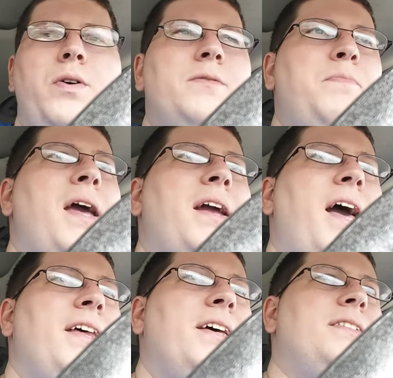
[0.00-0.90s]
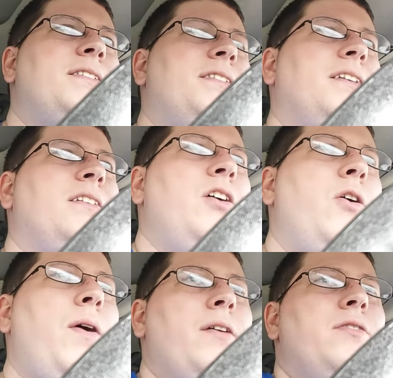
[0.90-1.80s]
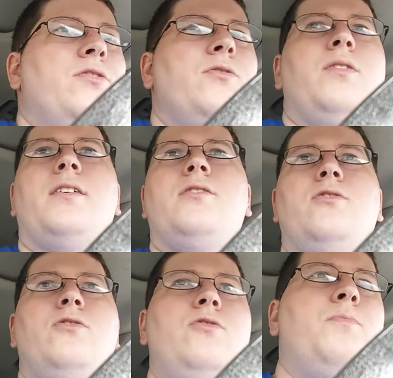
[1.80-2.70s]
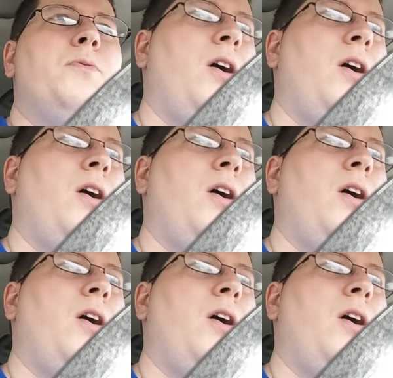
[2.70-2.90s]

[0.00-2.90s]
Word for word: whiz-bang edits and know how to do like super